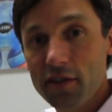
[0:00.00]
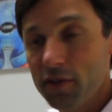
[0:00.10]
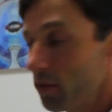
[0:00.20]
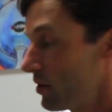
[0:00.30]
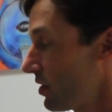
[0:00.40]

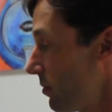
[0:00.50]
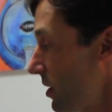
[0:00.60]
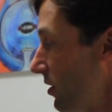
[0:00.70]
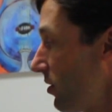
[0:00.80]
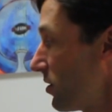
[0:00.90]
from her
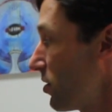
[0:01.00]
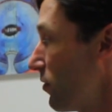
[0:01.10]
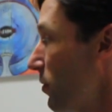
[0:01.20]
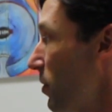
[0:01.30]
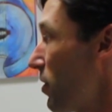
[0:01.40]
tummy and also
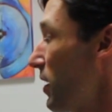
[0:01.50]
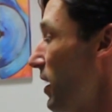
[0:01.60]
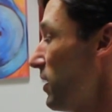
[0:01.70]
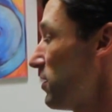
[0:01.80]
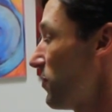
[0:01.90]
from her
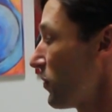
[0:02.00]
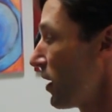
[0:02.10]
thighs.